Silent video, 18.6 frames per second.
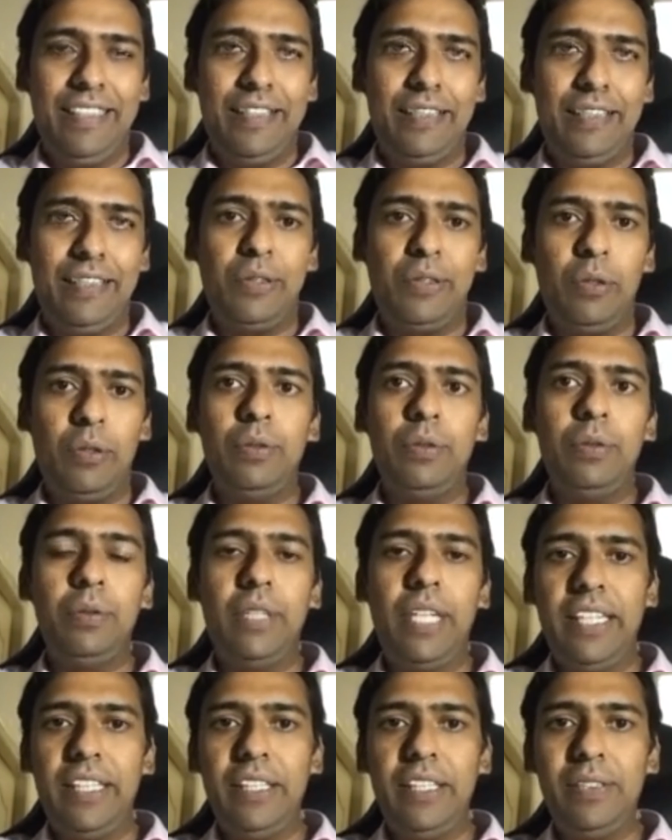So to
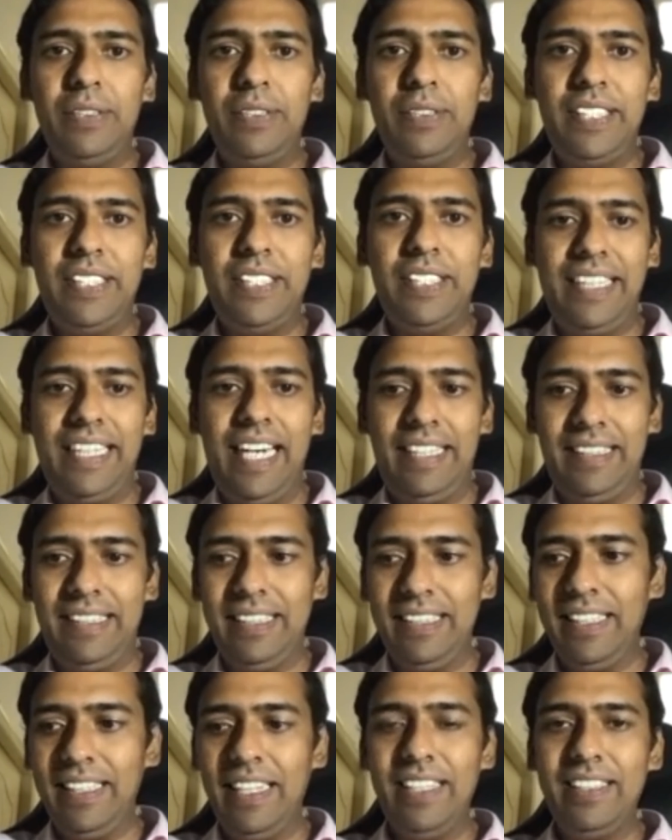kind of
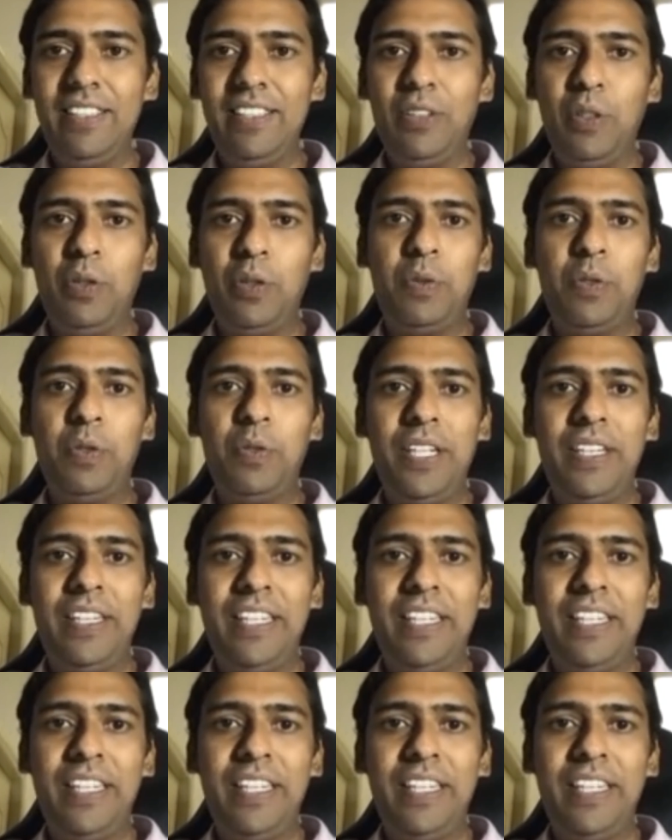categorize it, or to,